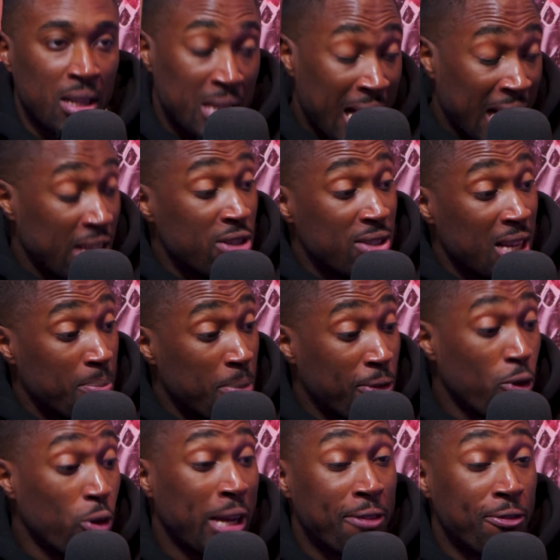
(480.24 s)
Like you said
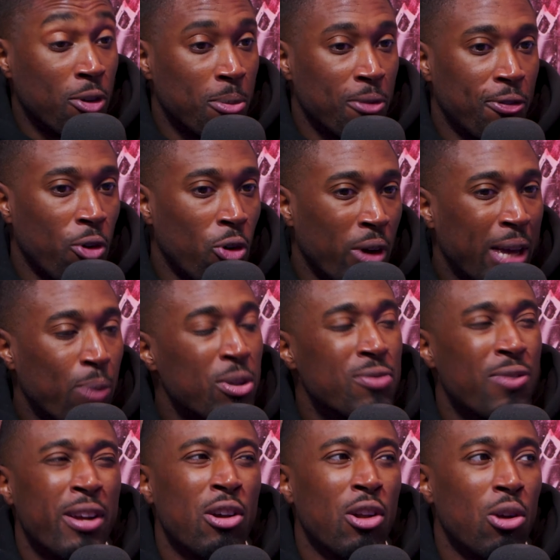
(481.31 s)
before, they fought before. It was
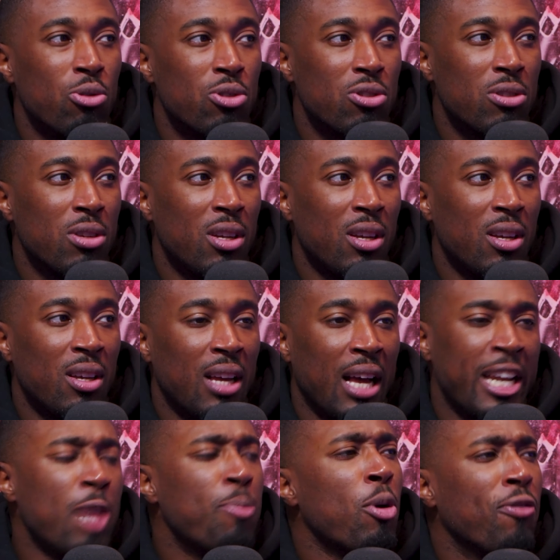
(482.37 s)
very close,
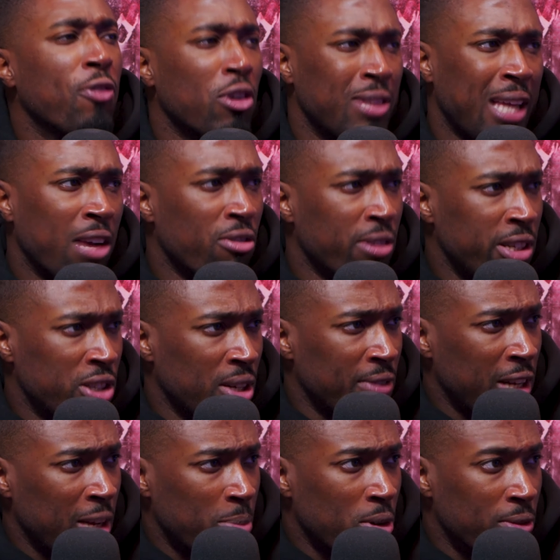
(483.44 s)
and they both got data on each other.
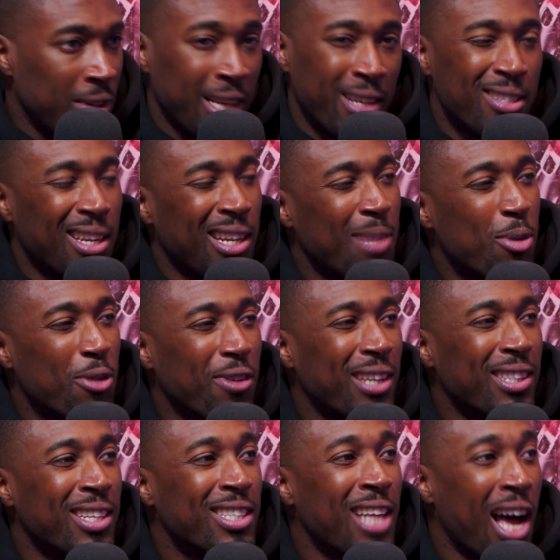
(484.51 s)
They both, like you said, they both got
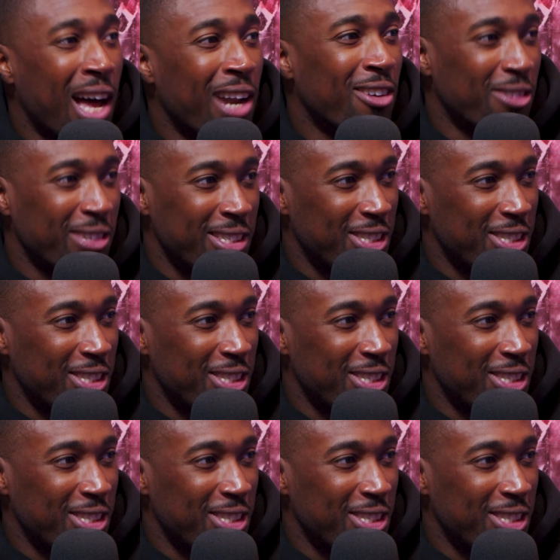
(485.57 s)
the data on